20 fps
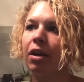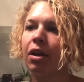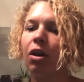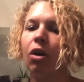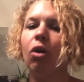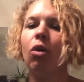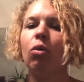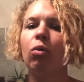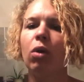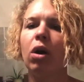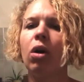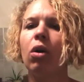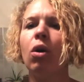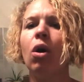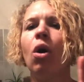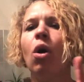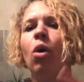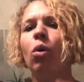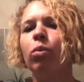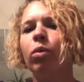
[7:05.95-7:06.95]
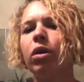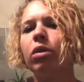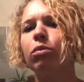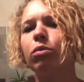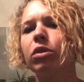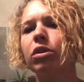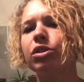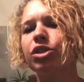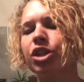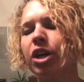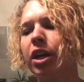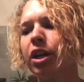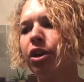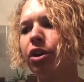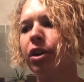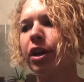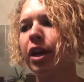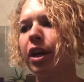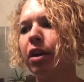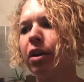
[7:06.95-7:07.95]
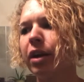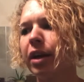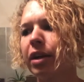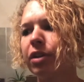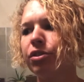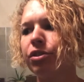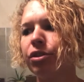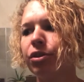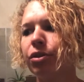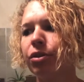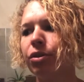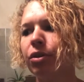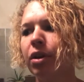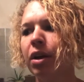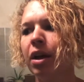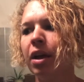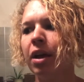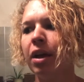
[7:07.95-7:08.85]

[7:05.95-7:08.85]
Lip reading: Oh, well, we'll check your hearing too.